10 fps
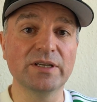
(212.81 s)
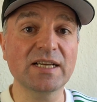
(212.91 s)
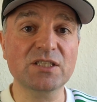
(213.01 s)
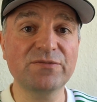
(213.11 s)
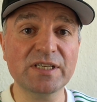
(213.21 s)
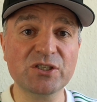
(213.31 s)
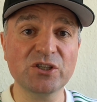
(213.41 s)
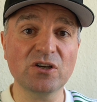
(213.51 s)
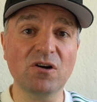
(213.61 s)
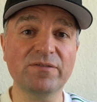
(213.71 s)
The next
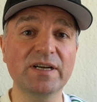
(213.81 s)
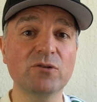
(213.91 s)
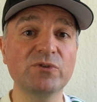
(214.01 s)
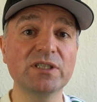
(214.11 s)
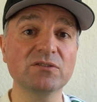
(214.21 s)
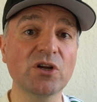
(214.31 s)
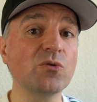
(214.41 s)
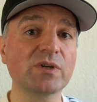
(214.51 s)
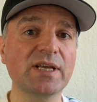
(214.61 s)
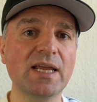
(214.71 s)
fixture of any real
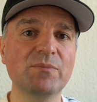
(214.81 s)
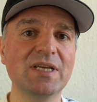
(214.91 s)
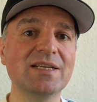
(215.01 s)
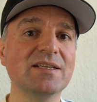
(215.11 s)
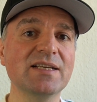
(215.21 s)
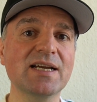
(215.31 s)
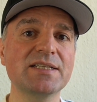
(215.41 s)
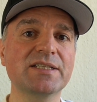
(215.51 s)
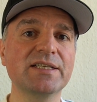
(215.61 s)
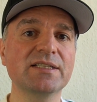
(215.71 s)
note came in
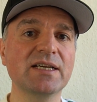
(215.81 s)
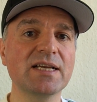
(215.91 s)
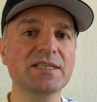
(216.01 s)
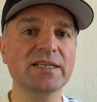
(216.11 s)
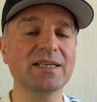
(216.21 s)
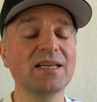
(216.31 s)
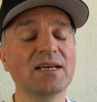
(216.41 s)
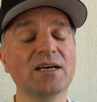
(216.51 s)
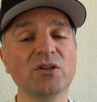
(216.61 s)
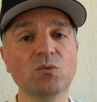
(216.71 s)
1990
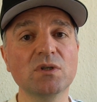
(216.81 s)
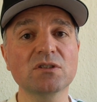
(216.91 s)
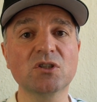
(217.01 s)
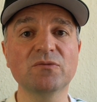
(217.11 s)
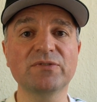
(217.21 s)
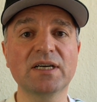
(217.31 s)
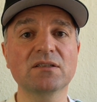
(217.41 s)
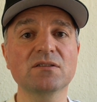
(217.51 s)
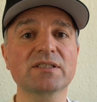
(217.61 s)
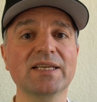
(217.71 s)
at the World Cup
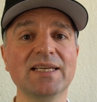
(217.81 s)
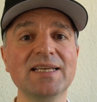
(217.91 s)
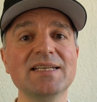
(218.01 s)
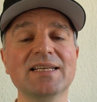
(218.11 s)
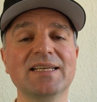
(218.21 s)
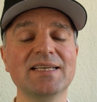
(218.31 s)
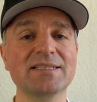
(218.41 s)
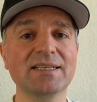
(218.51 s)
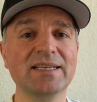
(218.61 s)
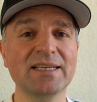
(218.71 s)
finals in
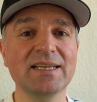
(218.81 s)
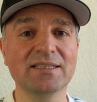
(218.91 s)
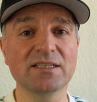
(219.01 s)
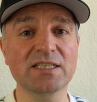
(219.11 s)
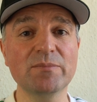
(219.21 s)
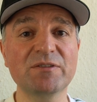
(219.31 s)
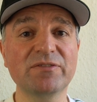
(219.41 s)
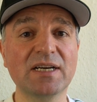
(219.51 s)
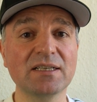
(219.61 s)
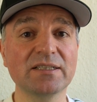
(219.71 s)
Italy, the
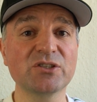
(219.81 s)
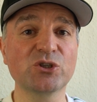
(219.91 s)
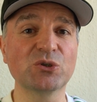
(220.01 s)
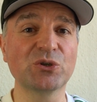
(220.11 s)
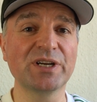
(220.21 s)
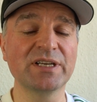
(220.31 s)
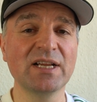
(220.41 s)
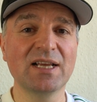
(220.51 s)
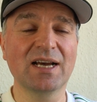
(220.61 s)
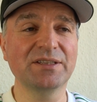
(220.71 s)
semi-final in Turin,
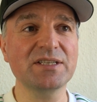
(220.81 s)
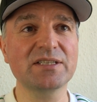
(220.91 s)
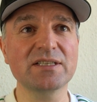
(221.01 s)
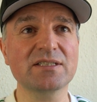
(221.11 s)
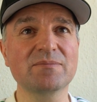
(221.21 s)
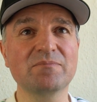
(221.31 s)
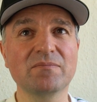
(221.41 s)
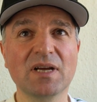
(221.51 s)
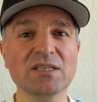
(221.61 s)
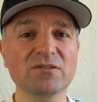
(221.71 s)
and this is,
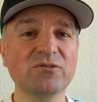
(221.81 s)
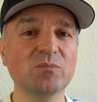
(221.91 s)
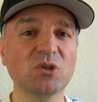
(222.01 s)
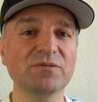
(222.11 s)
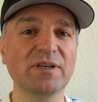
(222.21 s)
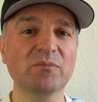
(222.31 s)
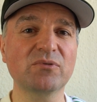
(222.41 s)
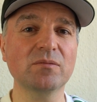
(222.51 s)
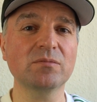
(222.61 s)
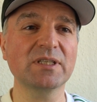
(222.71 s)
as a football fan,
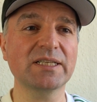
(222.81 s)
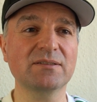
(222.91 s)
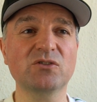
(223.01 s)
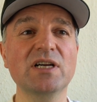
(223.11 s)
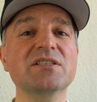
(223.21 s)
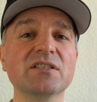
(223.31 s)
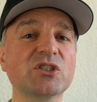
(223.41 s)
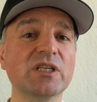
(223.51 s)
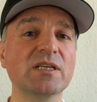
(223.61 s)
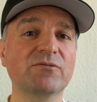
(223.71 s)
probably trying to
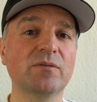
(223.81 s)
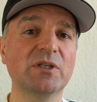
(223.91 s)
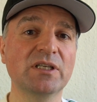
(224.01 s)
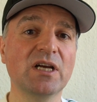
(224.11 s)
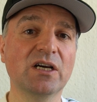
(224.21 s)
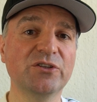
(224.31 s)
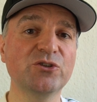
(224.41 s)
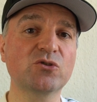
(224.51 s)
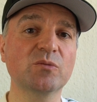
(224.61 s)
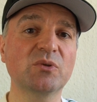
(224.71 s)
see it from a
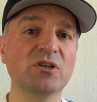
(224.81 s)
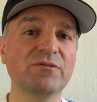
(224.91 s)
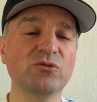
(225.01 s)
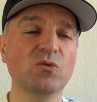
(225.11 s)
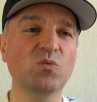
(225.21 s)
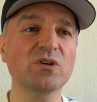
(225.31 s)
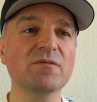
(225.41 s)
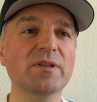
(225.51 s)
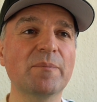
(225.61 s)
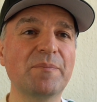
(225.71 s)
neutral point of view, one
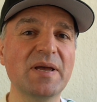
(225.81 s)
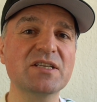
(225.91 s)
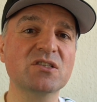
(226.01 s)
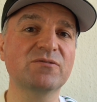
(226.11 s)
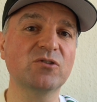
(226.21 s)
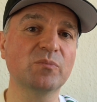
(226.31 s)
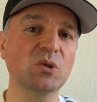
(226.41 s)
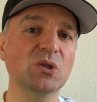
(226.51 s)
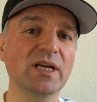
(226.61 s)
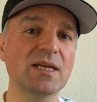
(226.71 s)
of the best
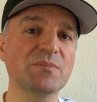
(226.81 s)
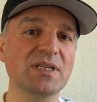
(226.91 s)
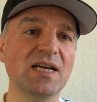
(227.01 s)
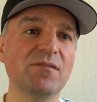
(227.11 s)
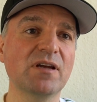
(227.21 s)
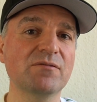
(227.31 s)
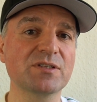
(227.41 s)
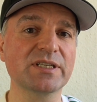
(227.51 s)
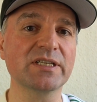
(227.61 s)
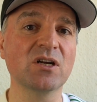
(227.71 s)
football games I have ever
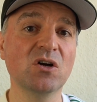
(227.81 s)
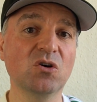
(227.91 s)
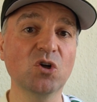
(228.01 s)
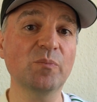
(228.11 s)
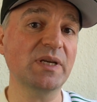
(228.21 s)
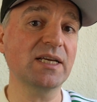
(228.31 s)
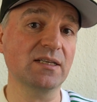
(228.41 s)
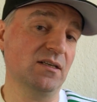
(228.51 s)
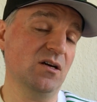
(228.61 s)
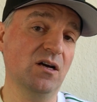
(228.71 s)
seen.
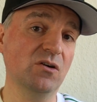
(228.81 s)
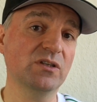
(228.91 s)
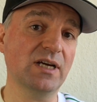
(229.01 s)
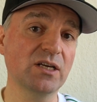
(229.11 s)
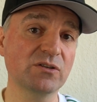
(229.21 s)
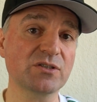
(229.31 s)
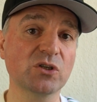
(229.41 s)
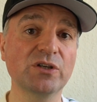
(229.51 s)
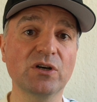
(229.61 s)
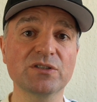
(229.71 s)
Albeit I only
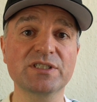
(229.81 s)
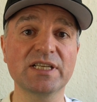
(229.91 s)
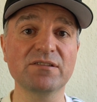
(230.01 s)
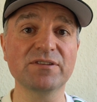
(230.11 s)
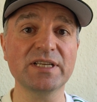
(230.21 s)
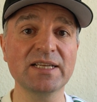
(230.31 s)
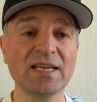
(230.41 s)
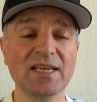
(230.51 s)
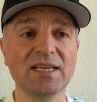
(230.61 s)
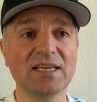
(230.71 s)
saw it on TV,
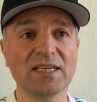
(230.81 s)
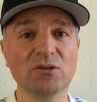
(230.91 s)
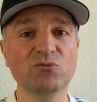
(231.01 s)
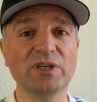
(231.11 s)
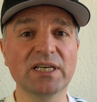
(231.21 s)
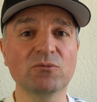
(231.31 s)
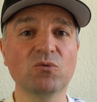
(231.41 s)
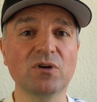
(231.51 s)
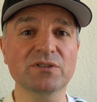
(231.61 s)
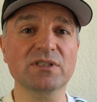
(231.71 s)
it really
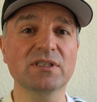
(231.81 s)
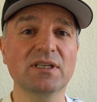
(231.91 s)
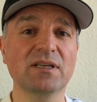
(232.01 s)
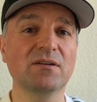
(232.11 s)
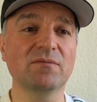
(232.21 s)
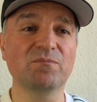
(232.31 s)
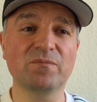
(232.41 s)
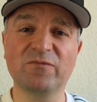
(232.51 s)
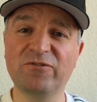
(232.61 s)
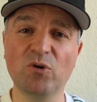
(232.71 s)
was
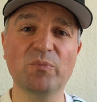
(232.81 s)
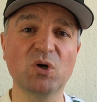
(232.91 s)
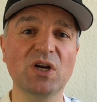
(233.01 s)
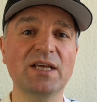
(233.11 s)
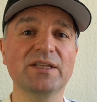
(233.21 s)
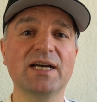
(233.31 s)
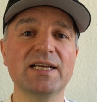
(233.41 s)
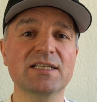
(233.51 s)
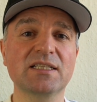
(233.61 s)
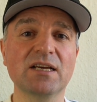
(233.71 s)
football at the
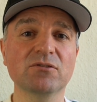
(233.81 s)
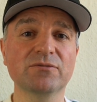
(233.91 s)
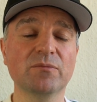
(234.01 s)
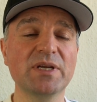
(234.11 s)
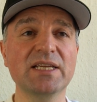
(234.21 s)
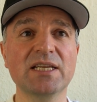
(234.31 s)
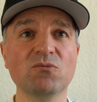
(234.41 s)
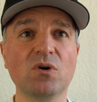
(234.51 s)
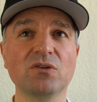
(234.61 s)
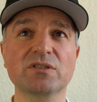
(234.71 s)
highest level. For me
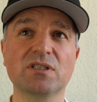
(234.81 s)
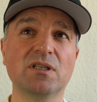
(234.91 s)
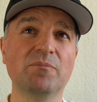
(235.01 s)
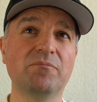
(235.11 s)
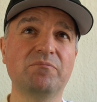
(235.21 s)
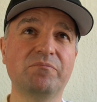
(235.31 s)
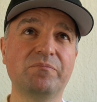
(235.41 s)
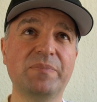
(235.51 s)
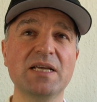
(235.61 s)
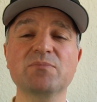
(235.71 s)
it was the
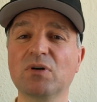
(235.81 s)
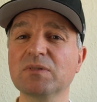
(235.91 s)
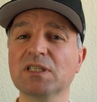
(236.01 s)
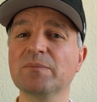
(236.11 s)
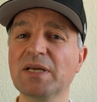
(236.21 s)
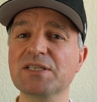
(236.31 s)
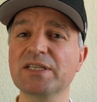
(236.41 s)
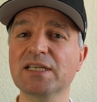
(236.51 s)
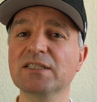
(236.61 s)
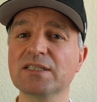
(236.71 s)
best, probably the
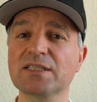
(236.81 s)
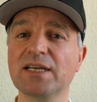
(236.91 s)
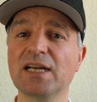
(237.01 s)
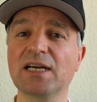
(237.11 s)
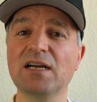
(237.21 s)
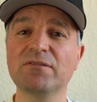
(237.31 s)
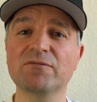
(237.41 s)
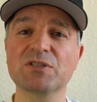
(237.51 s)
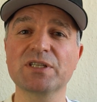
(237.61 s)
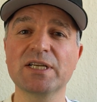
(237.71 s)
best England side I've
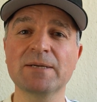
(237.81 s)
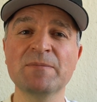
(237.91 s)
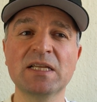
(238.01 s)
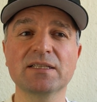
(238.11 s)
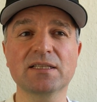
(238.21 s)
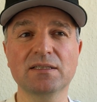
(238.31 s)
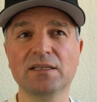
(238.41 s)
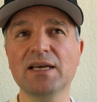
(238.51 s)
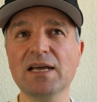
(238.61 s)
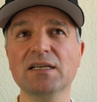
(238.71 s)
ever seen.
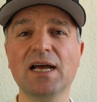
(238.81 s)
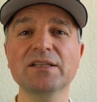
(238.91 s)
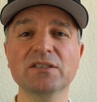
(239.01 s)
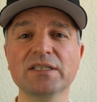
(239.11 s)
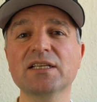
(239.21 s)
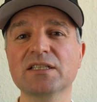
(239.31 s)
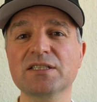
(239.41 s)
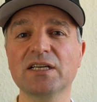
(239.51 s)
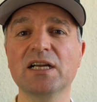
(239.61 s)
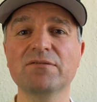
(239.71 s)
That and the
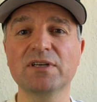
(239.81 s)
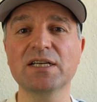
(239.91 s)
England side of